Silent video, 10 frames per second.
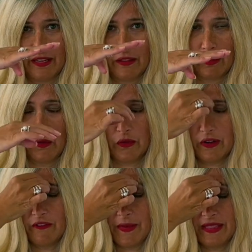in the
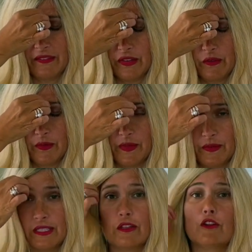corner of my living room that
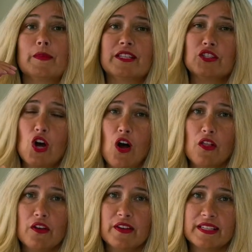was a little bit
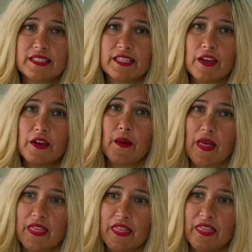taller, and so
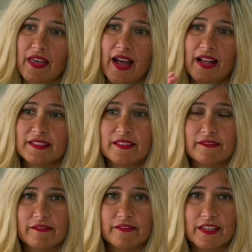that
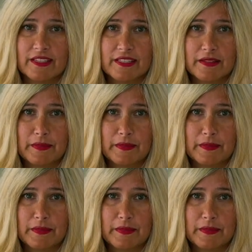fit the